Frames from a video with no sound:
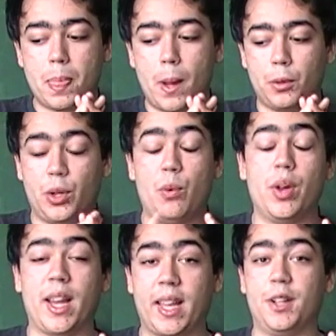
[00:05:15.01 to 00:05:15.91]
Although
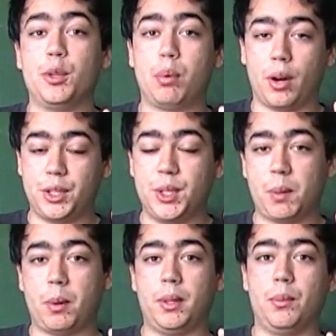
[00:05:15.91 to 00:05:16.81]
when I get into part two, I
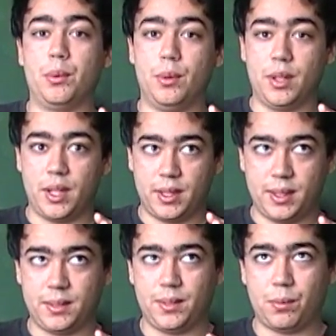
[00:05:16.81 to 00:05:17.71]
probably will,
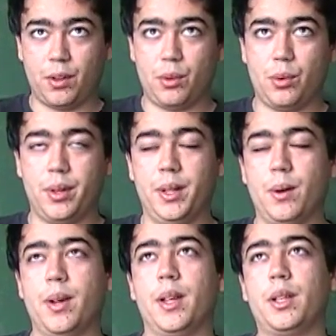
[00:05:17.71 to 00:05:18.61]

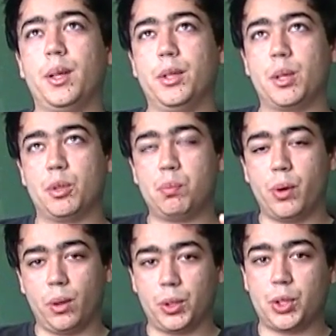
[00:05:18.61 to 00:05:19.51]
include some
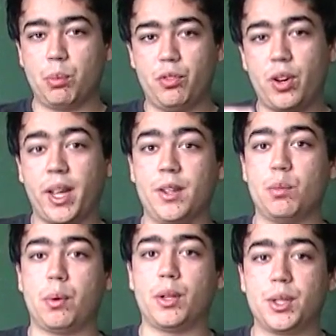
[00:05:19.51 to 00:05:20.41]
spoilers. So before I get
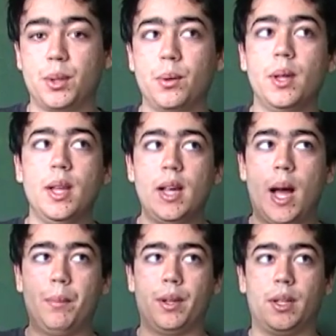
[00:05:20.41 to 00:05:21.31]
into part two,
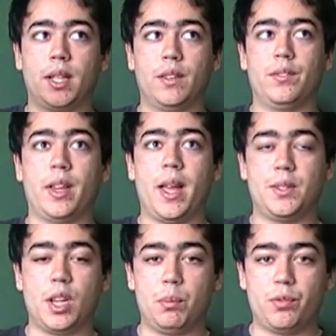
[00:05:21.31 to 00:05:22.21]
I'm gonna give a
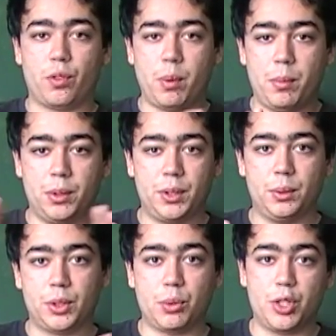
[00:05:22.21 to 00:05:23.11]
heads up for people
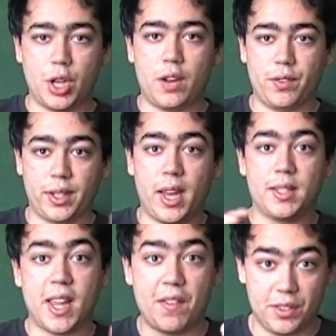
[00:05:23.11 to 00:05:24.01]
to switch off in
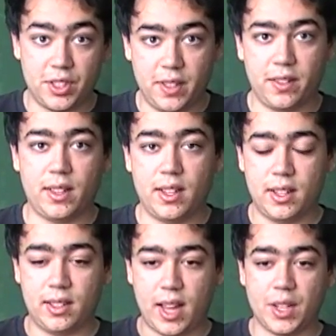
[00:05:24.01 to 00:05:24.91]
case they haven't seen the
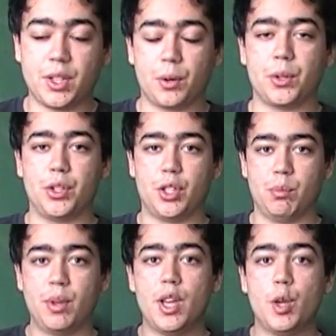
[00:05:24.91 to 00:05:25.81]
Last
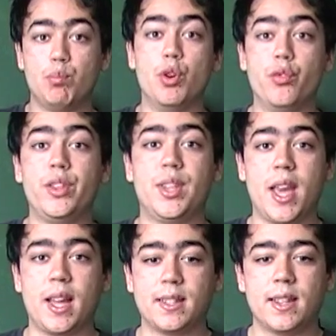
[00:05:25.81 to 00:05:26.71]
Exorcism movies
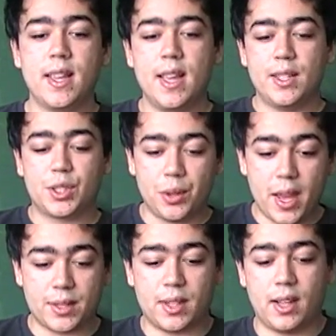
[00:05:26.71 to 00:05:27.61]
yet. So
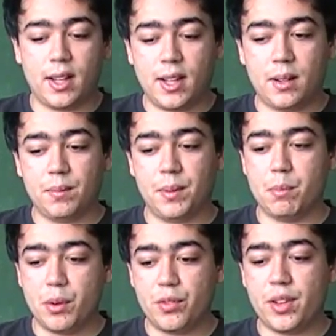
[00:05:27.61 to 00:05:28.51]
yes, the
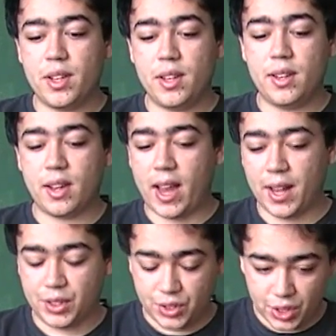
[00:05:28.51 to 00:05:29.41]
movie
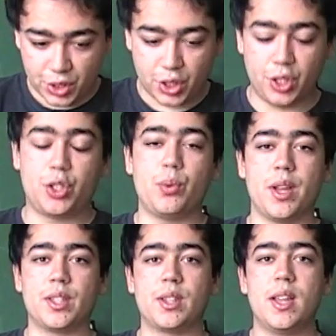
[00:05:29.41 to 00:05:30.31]
has such a good
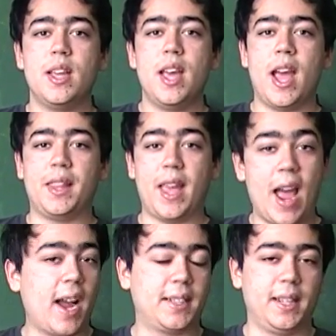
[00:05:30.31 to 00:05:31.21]
twist, and the
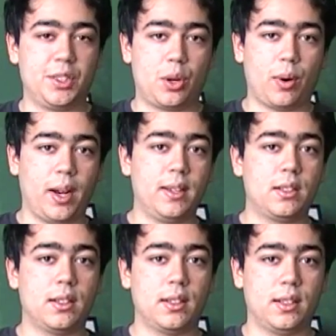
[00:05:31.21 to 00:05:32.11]
acting is
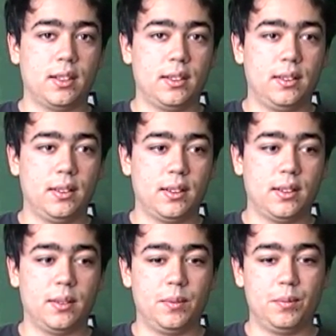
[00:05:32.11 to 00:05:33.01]
great.
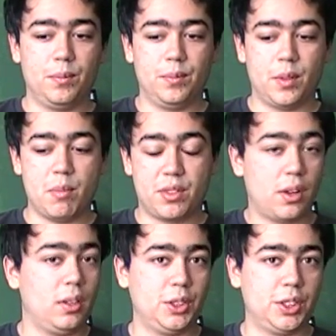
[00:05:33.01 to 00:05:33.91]
The
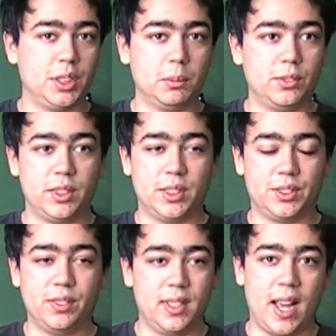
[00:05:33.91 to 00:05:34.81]
mythology in the movie
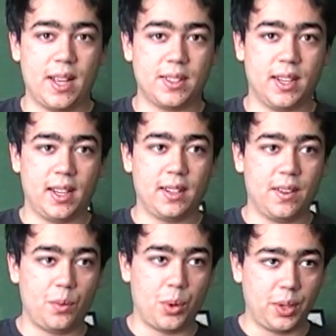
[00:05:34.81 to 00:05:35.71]
is fantastic.
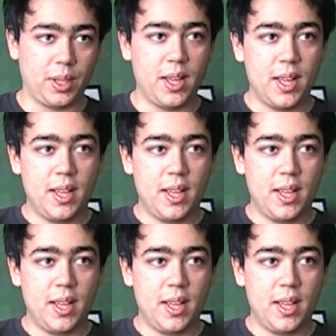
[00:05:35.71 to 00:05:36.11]
It really,